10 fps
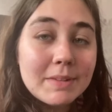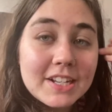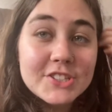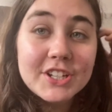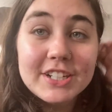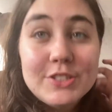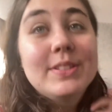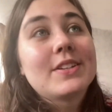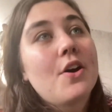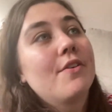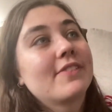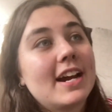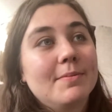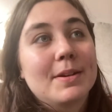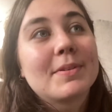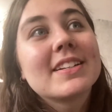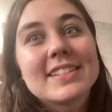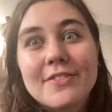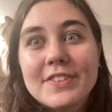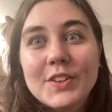actually gonna do this off camera
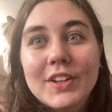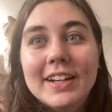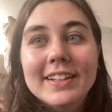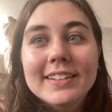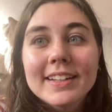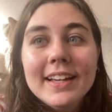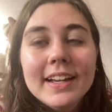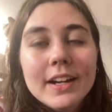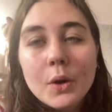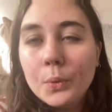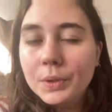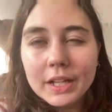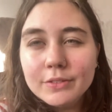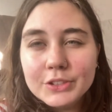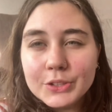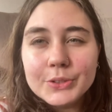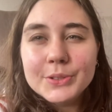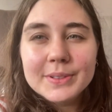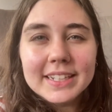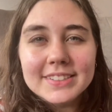because I feel like all I'll
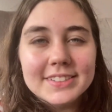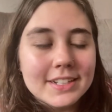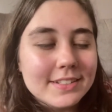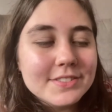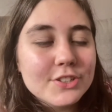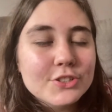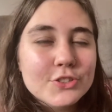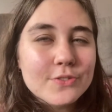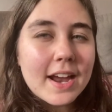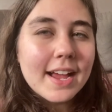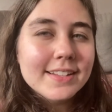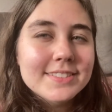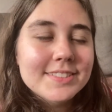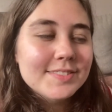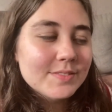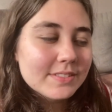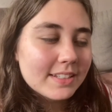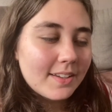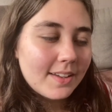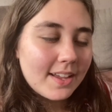do is just stress
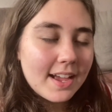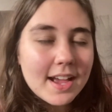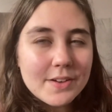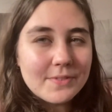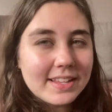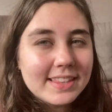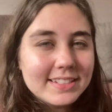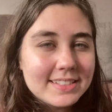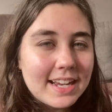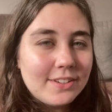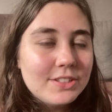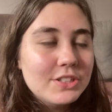and write things down.